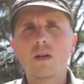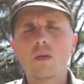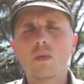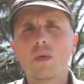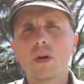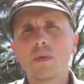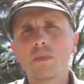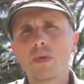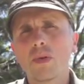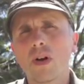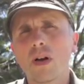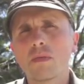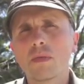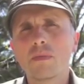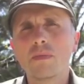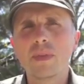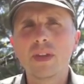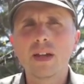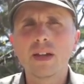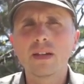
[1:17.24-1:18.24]
One
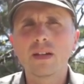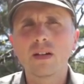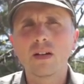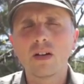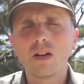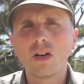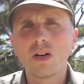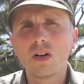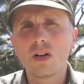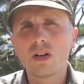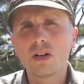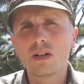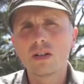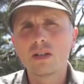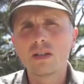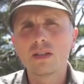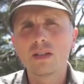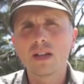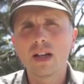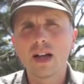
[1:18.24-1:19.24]
problem that
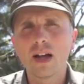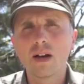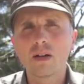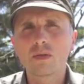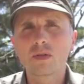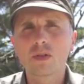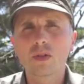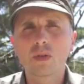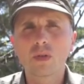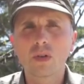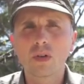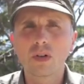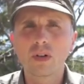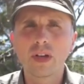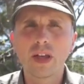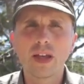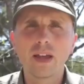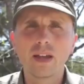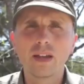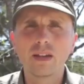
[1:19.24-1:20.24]
all outdoor
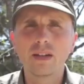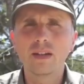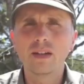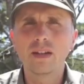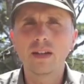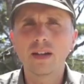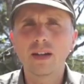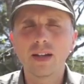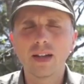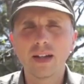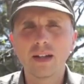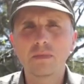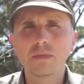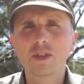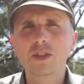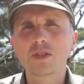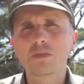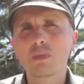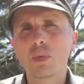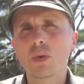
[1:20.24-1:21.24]
and
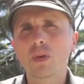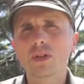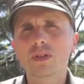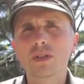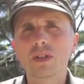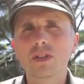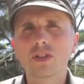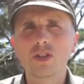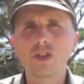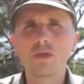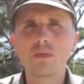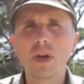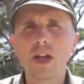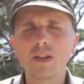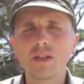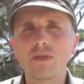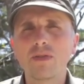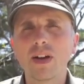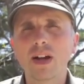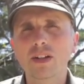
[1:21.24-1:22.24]
sports shoe
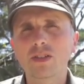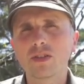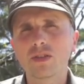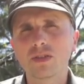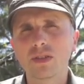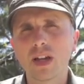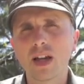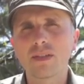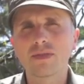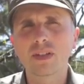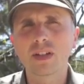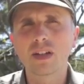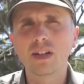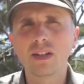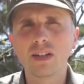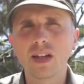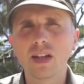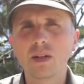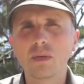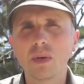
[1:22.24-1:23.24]
manufacturers have to
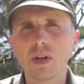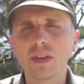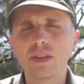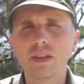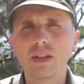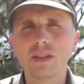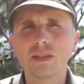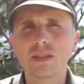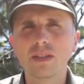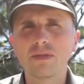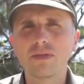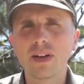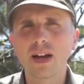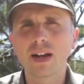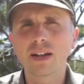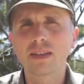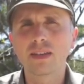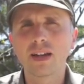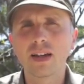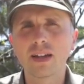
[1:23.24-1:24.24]
contend with is the
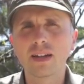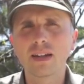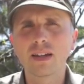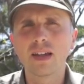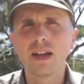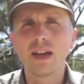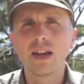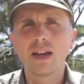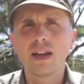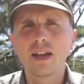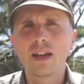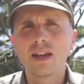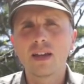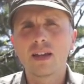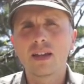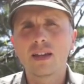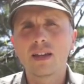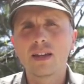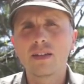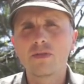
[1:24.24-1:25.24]
fact that
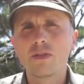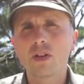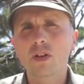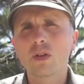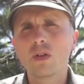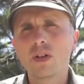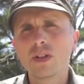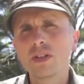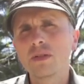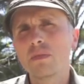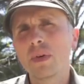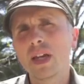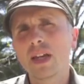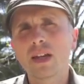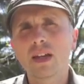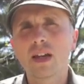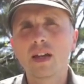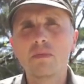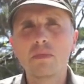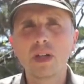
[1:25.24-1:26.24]
if you're going to
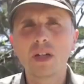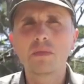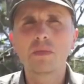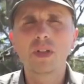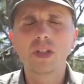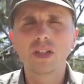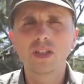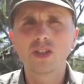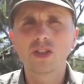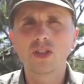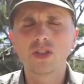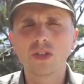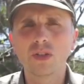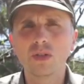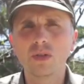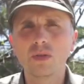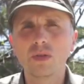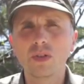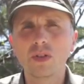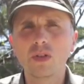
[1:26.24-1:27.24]
make a minimalist
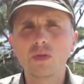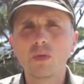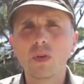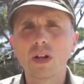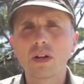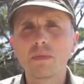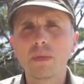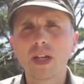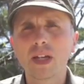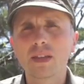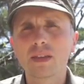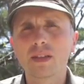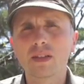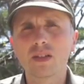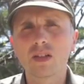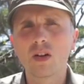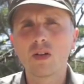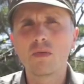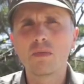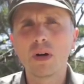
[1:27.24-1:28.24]
shoe, you want to make the
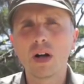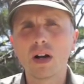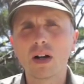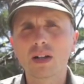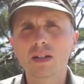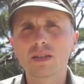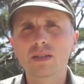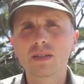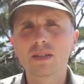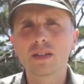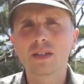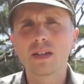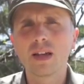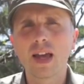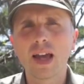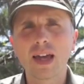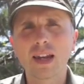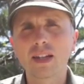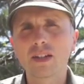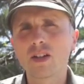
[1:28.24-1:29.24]
toe box
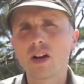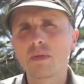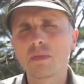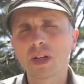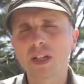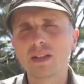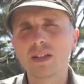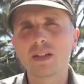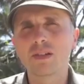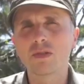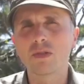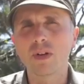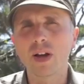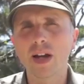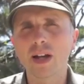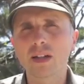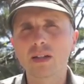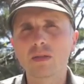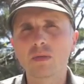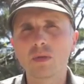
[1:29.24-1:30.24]
anatomically
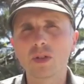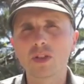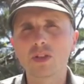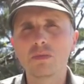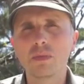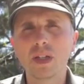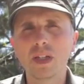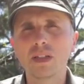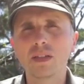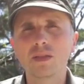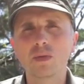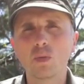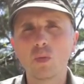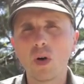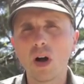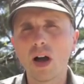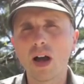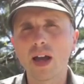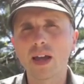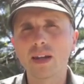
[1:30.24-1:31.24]
correct, which means
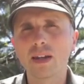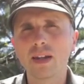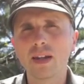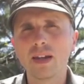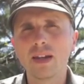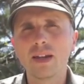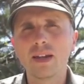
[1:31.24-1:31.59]
wide.